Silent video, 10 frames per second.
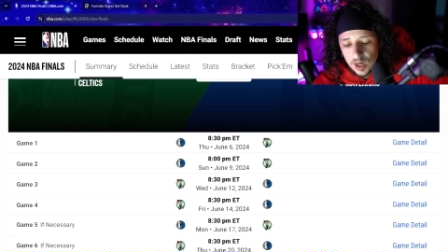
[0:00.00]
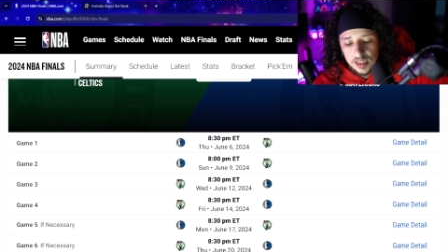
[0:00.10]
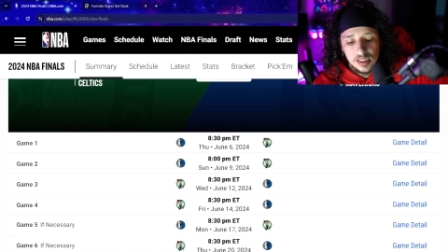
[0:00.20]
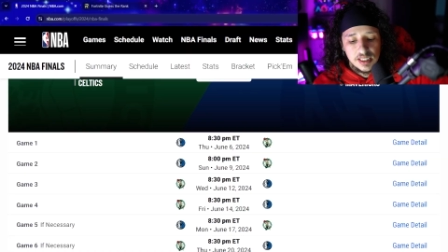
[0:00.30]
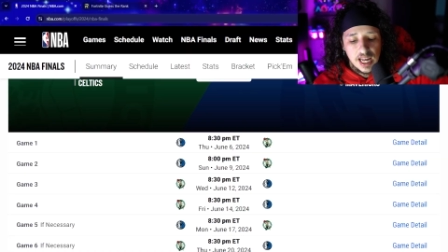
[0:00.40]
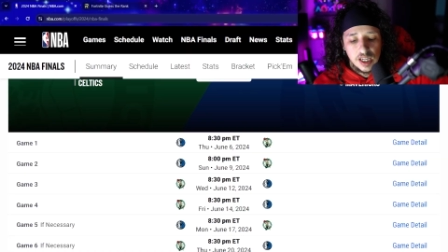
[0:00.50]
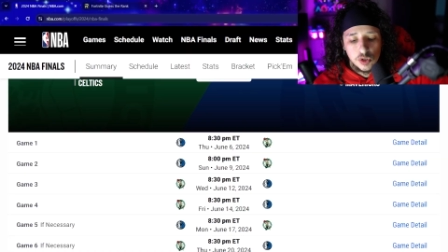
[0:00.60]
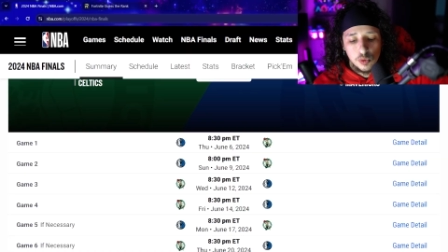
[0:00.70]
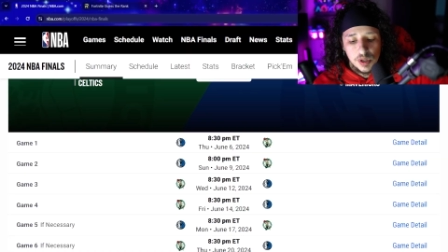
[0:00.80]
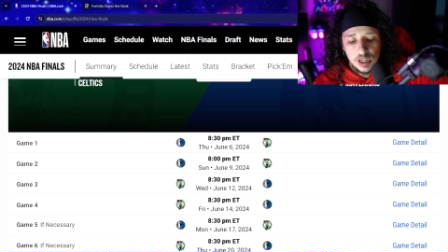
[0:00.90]
I think
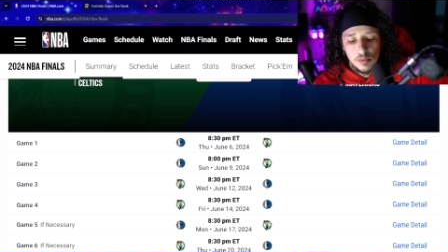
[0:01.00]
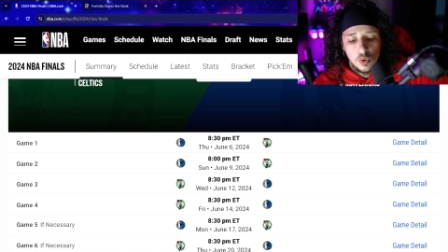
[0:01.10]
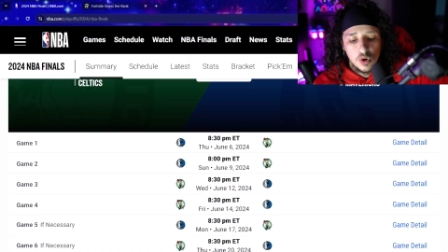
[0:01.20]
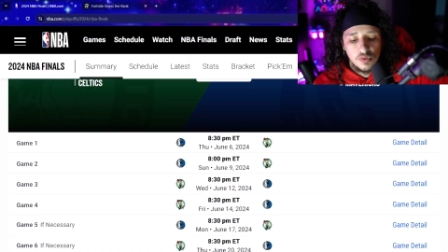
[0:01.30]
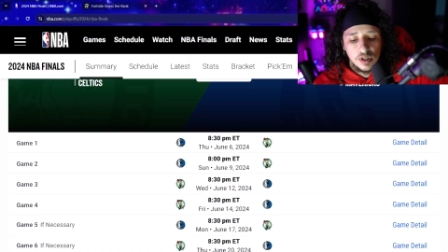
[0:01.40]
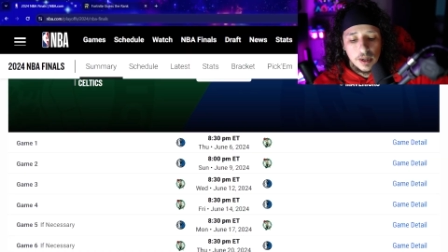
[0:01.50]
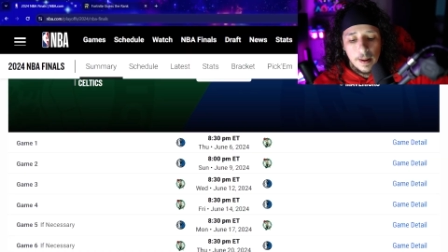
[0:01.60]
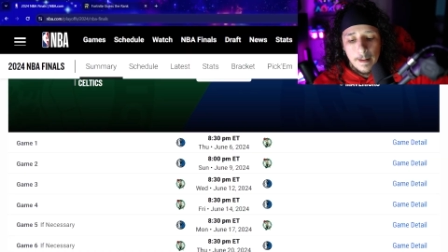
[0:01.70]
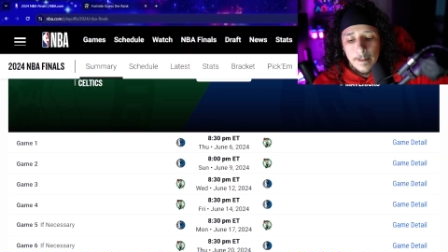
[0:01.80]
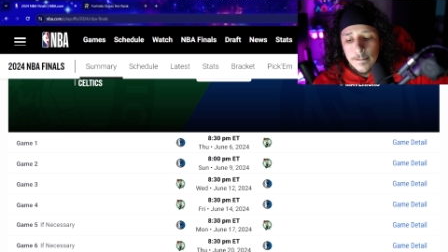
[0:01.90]
Dallas will make it more of
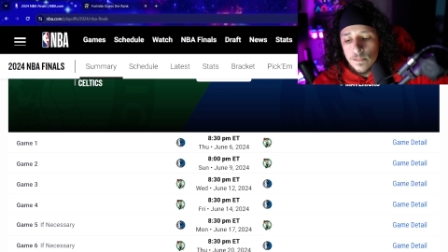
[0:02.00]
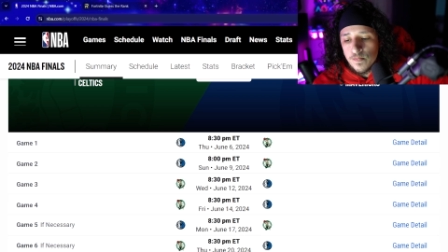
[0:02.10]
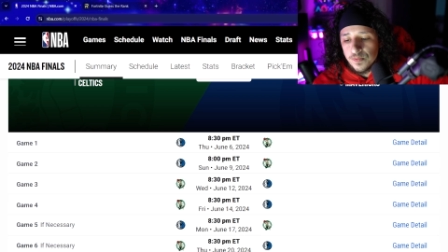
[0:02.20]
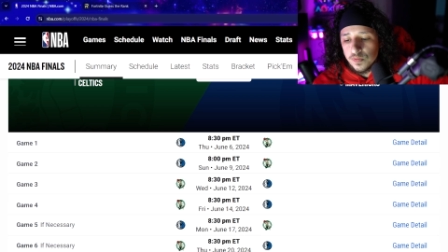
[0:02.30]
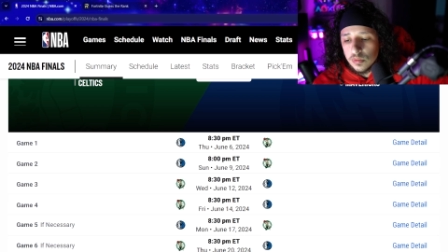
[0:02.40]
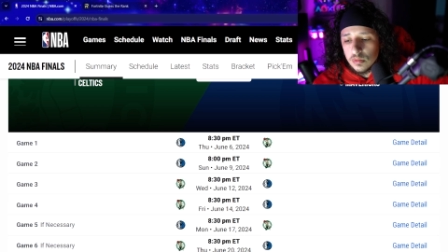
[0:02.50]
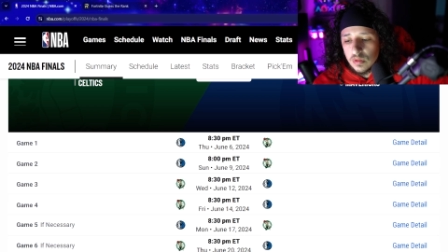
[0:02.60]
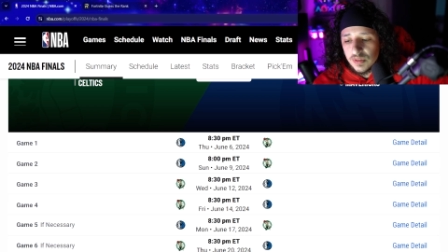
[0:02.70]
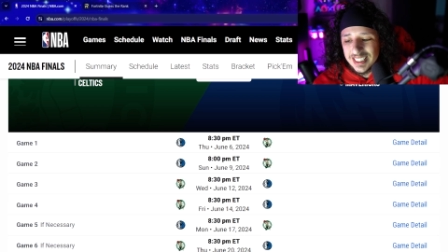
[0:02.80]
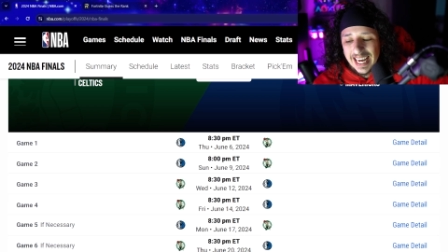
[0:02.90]

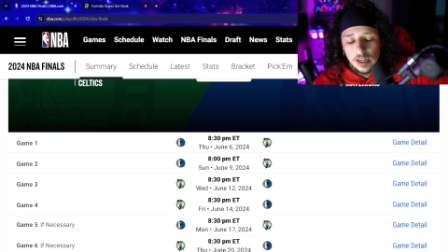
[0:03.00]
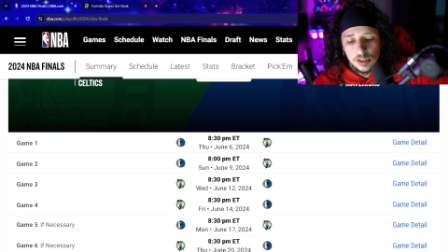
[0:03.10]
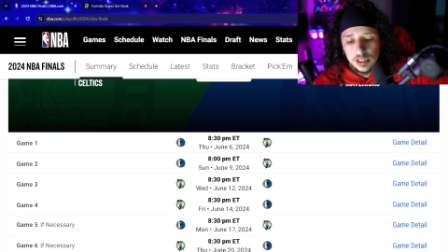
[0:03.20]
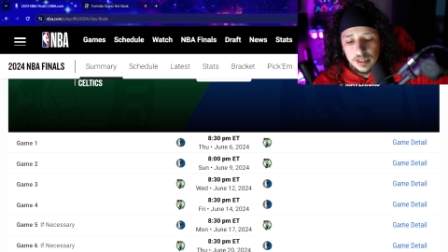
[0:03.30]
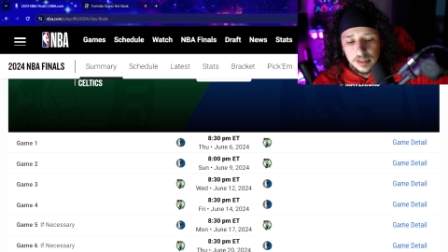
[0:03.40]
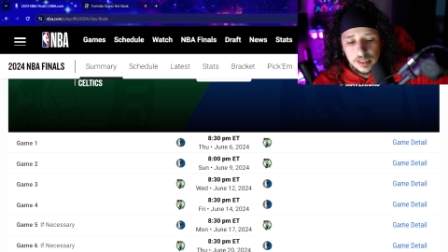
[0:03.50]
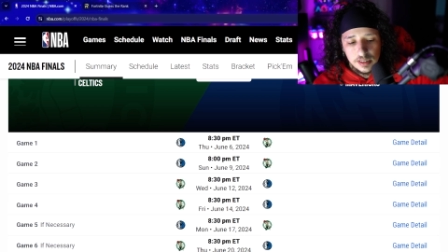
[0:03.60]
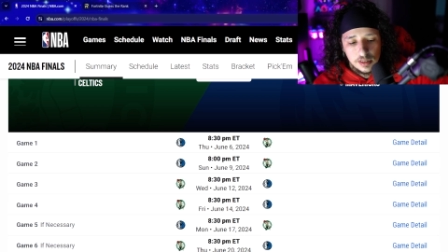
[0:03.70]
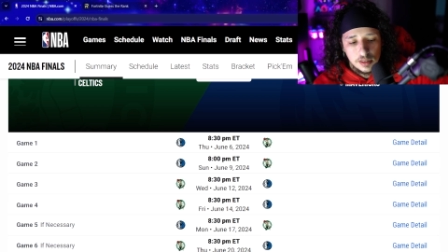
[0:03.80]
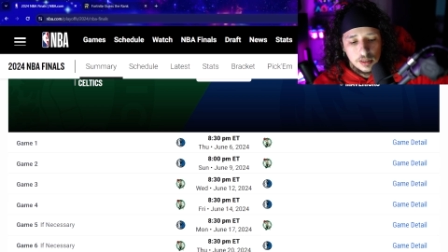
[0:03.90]
a tighter
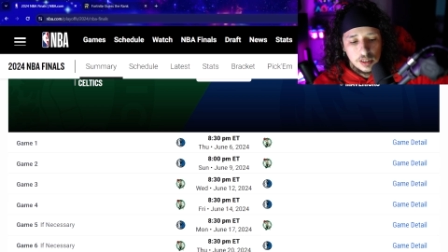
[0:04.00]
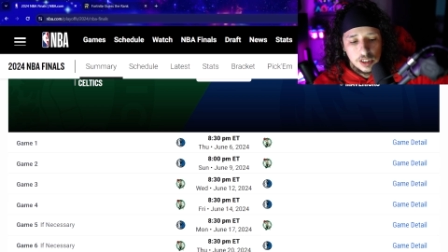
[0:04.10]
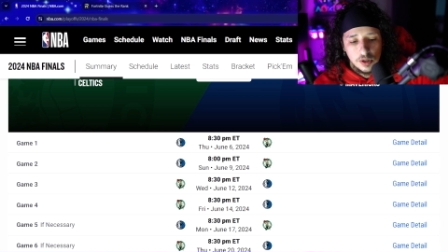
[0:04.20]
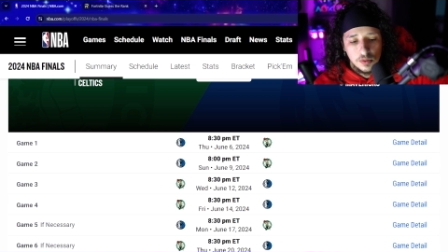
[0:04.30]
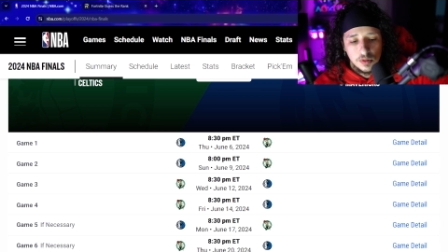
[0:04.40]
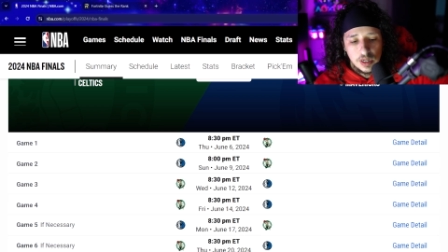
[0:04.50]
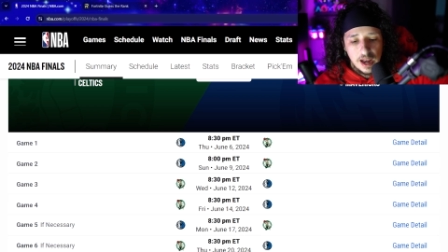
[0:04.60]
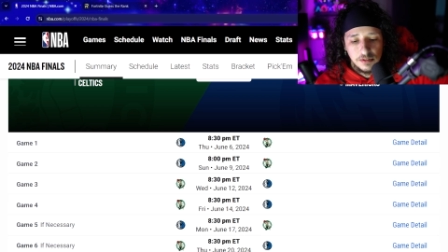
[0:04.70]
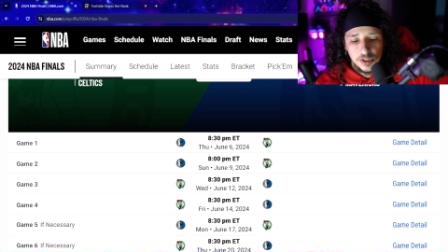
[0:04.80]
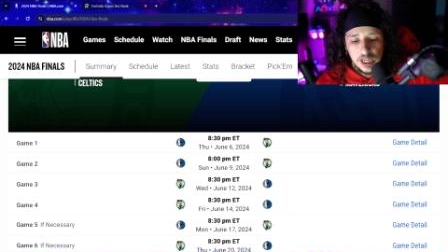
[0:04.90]
series, you know,
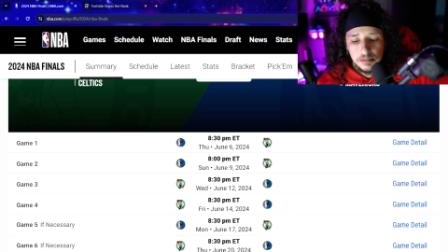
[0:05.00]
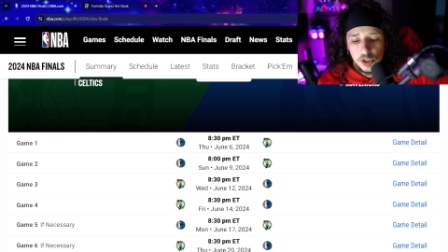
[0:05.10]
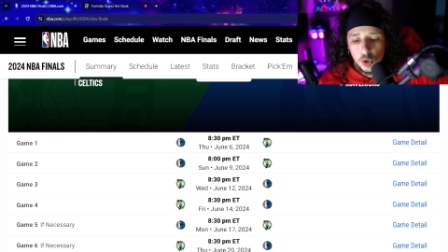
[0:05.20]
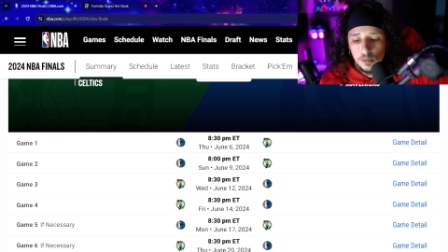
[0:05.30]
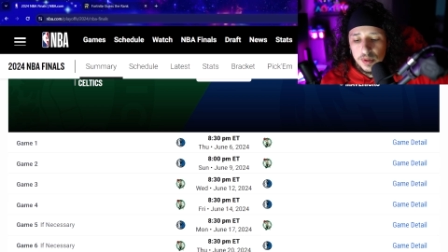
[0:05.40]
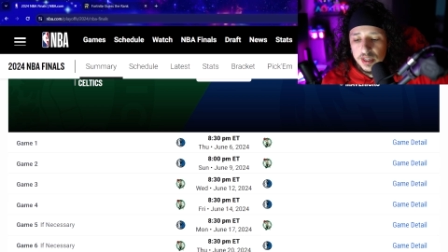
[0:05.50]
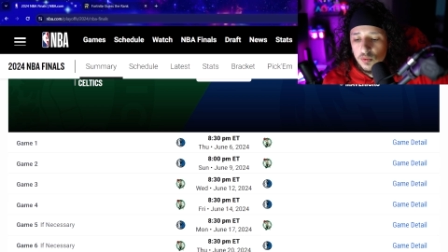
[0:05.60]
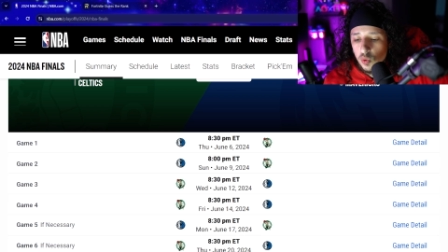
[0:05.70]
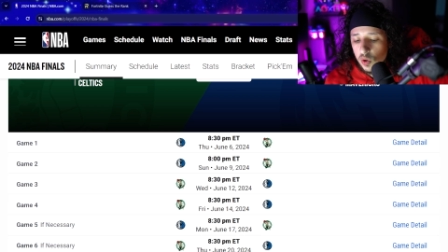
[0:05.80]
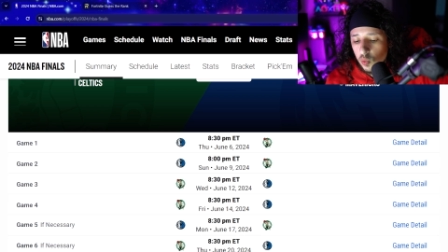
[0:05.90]
after game 2 and
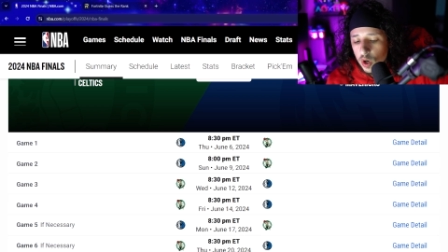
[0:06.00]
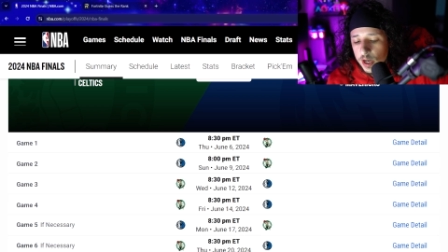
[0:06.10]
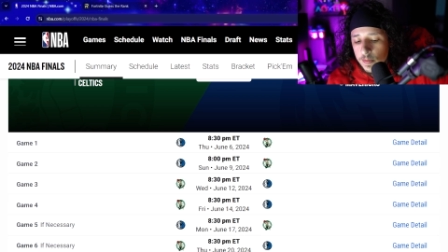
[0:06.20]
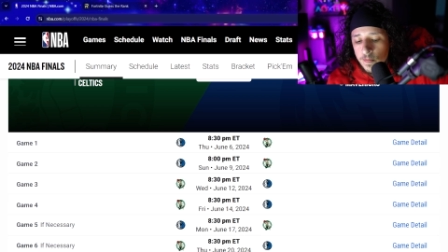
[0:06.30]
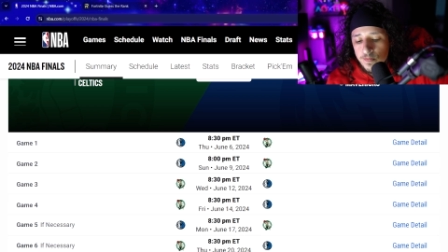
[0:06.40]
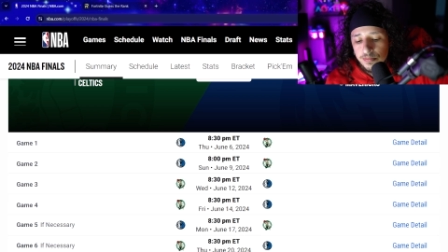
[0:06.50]
being 1-1.